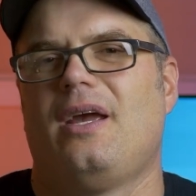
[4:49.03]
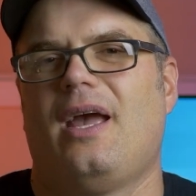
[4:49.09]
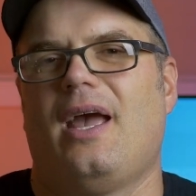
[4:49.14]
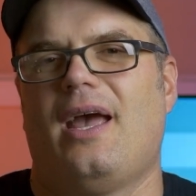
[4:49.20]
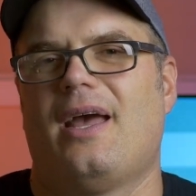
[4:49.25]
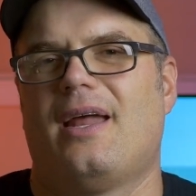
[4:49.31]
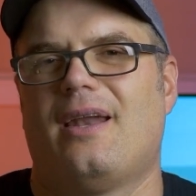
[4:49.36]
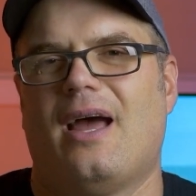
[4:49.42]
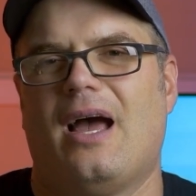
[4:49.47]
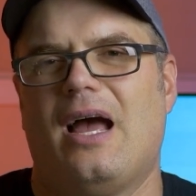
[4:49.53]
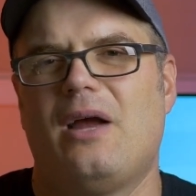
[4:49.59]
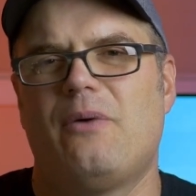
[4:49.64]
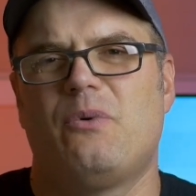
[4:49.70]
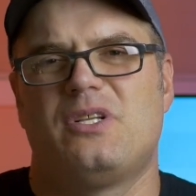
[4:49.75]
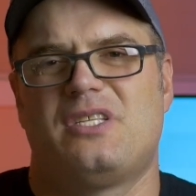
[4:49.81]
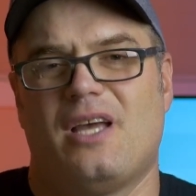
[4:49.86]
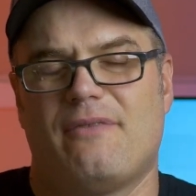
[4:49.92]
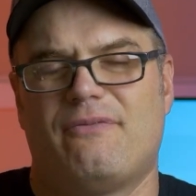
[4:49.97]
And I
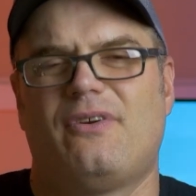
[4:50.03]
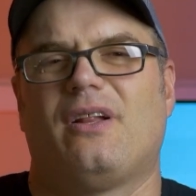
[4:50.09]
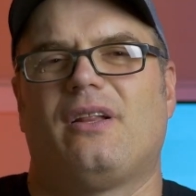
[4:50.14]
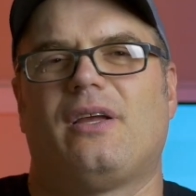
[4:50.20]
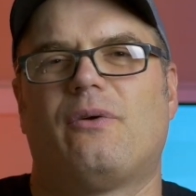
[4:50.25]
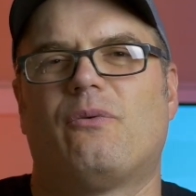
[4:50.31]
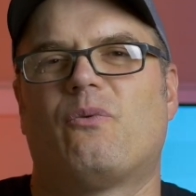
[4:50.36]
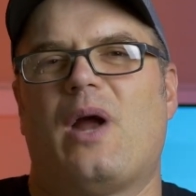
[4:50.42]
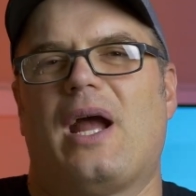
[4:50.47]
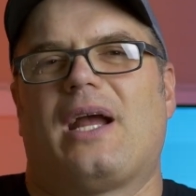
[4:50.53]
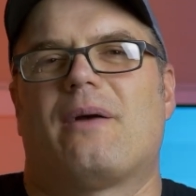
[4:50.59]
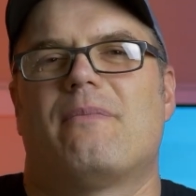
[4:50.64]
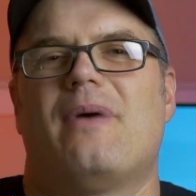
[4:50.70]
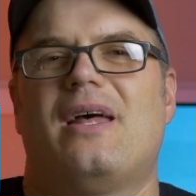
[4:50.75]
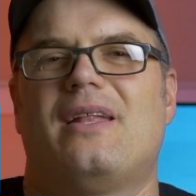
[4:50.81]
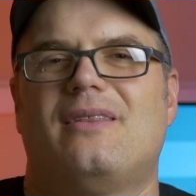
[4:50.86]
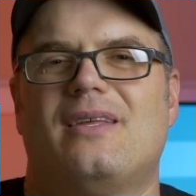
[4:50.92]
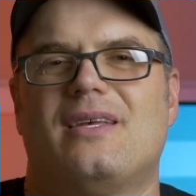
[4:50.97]
would definitely
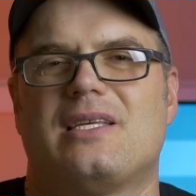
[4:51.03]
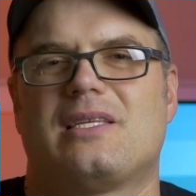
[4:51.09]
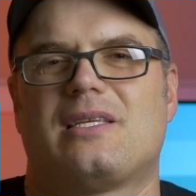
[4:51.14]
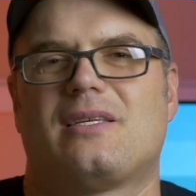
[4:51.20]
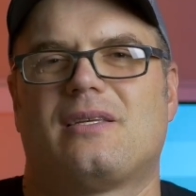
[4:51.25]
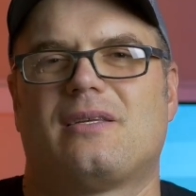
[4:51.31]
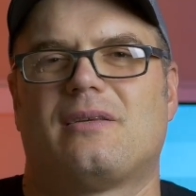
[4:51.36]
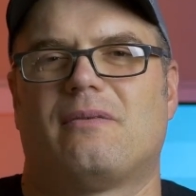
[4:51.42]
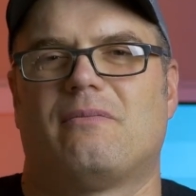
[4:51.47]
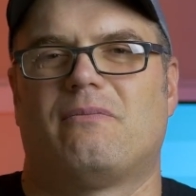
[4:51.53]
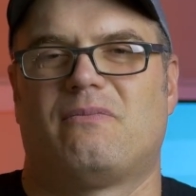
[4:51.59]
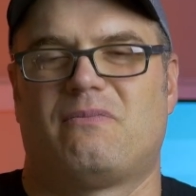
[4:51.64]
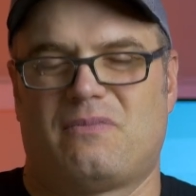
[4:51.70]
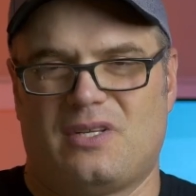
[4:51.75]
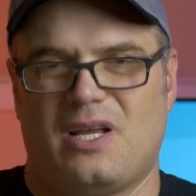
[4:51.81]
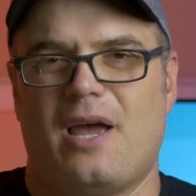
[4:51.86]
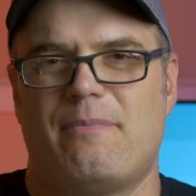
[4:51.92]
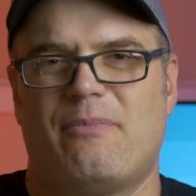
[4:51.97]
recommend this
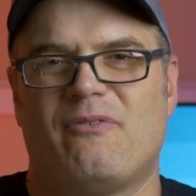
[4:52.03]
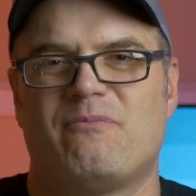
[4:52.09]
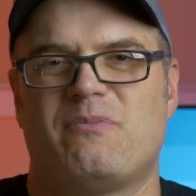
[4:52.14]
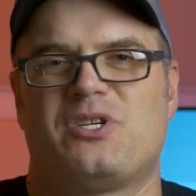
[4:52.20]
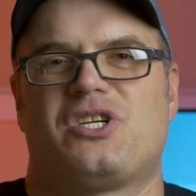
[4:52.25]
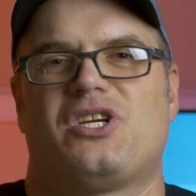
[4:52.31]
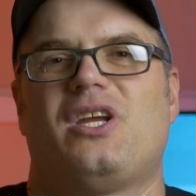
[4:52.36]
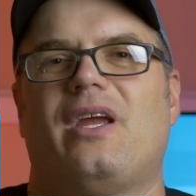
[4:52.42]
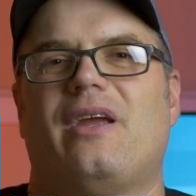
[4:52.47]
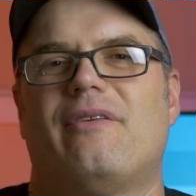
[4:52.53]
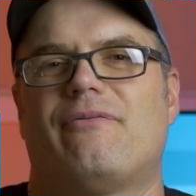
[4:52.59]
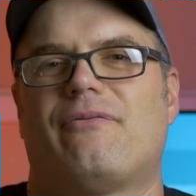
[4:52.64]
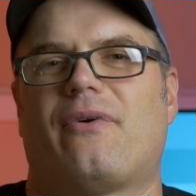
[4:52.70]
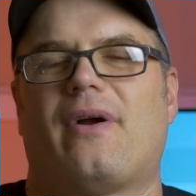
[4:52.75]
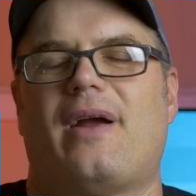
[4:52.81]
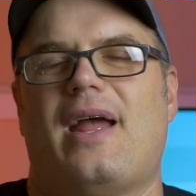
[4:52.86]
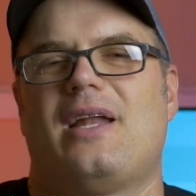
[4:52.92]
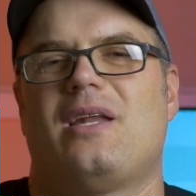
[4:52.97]
type of machine
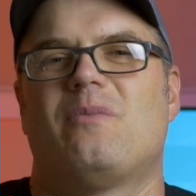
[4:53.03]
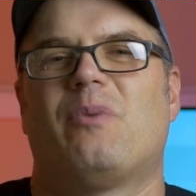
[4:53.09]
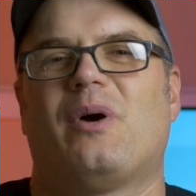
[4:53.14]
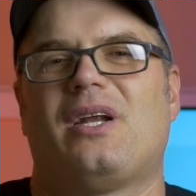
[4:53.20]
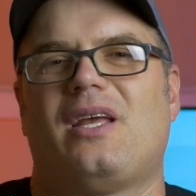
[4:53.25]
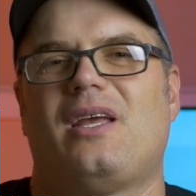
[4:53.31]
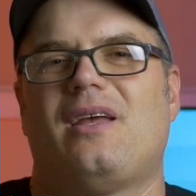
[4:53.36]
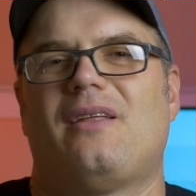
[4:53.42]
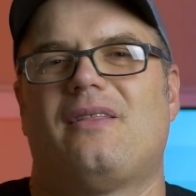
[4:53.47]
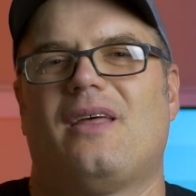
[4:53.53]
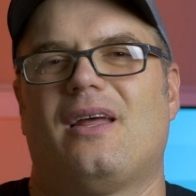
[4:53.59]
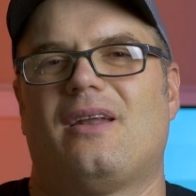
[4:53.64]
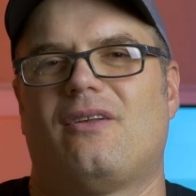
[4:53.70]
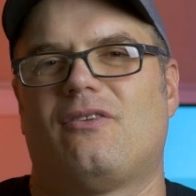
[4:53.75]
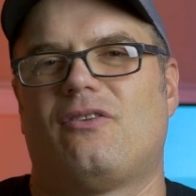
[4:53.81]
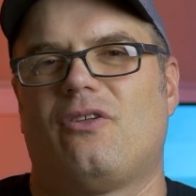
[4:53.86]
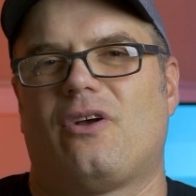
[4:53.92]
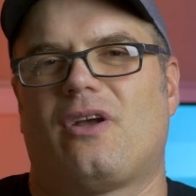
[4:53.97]
for anybody that
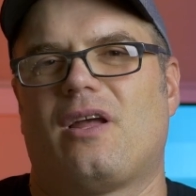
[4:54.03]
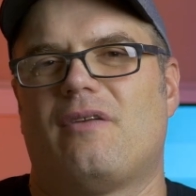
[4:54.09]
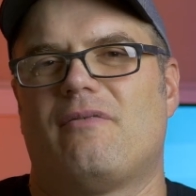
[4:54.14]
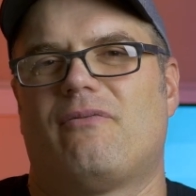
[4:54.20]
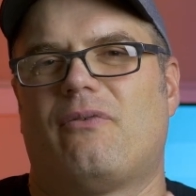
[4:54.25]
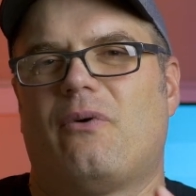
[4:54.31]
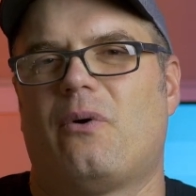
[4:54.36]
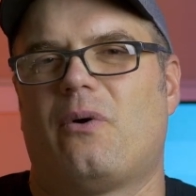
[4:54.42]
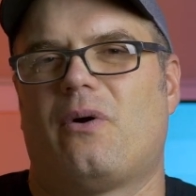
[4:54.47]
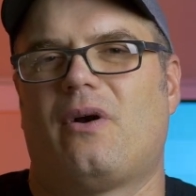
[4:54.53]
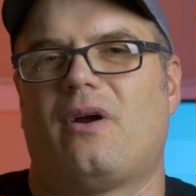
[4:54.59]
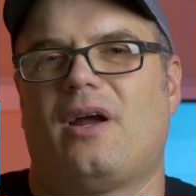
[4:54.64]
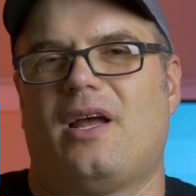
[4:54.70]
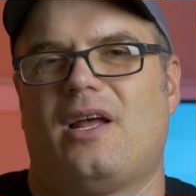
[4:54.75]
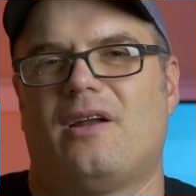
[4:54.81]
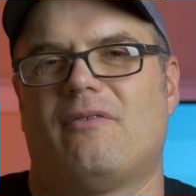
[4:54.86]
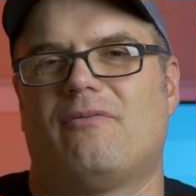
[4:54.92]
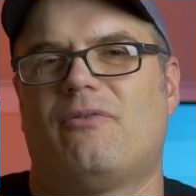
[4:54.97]
is looking for
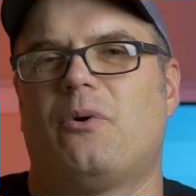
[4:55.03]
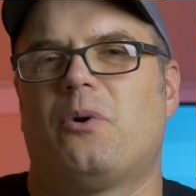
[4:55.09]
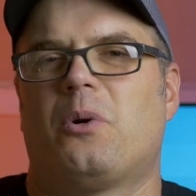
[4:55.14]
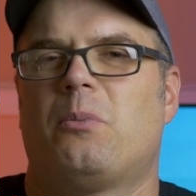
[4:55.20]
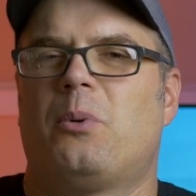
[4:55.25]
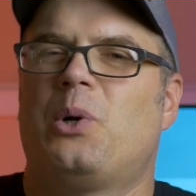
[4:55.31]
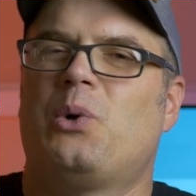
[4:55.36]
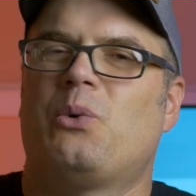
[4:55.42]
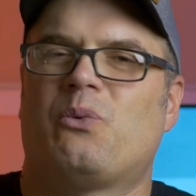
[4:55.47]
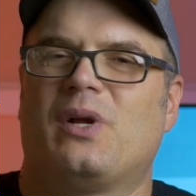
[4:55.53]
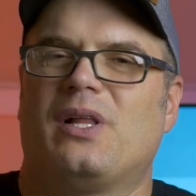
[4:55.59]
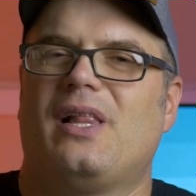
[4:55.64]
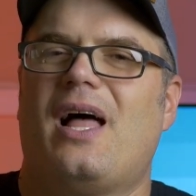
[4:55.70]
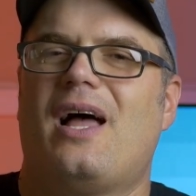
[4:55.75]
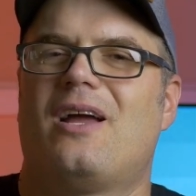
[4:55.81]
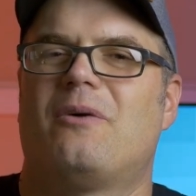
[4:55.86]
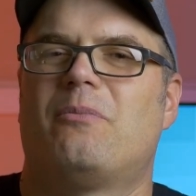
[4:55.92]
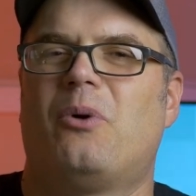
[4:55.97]
an affordable,
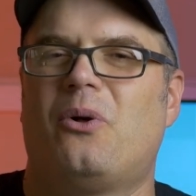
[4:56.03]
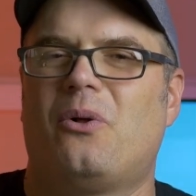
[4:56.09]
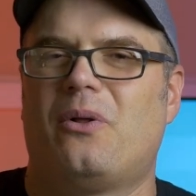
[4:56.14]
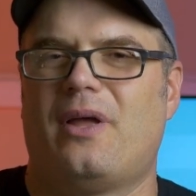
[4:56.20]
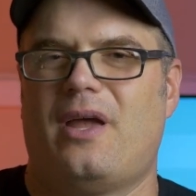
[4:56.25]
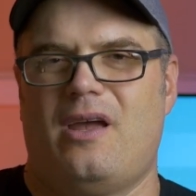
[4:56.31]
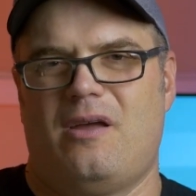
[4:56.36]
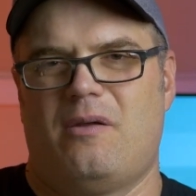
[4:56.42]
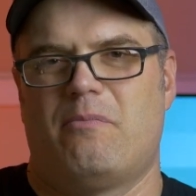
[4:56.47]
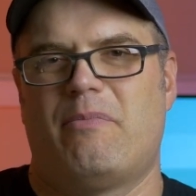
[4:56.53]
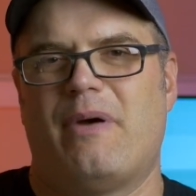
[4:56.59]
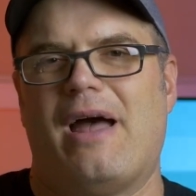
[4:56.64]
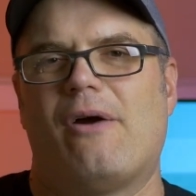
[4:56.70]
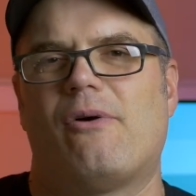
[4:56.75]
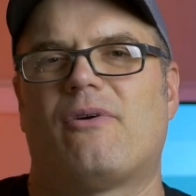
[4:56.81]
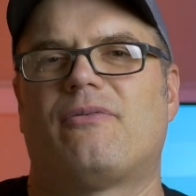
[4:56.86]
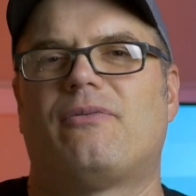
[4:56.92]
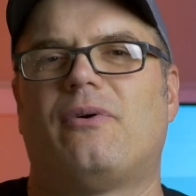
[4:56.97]
reliable, and
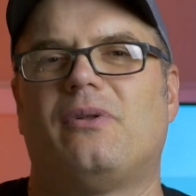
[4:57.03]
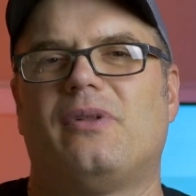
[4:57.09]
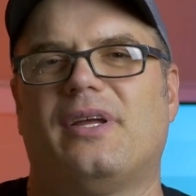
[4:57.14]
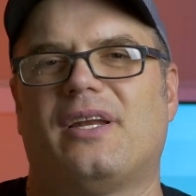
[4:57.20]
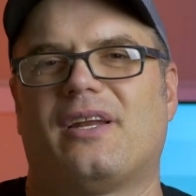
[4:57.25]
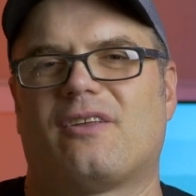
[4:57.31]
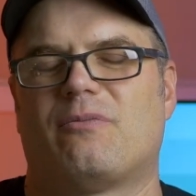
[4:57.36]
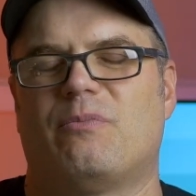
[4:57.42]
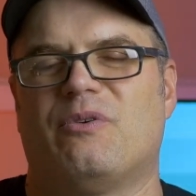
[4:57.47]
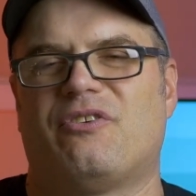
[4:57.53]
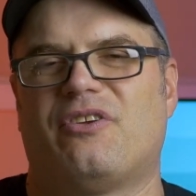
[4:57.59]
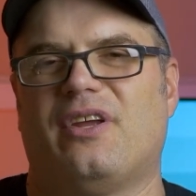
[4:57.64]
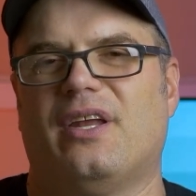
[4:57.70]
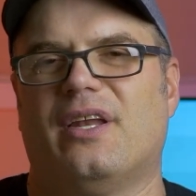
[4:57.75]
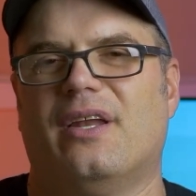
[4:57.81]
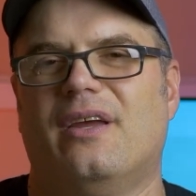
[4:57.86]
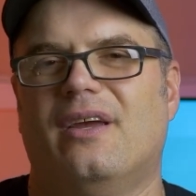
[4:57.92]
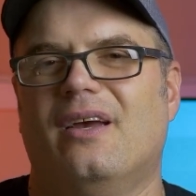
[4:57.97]
powerful Linux
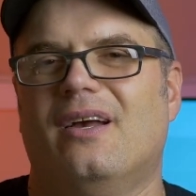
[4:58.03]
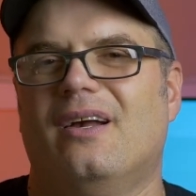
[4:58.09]
machine.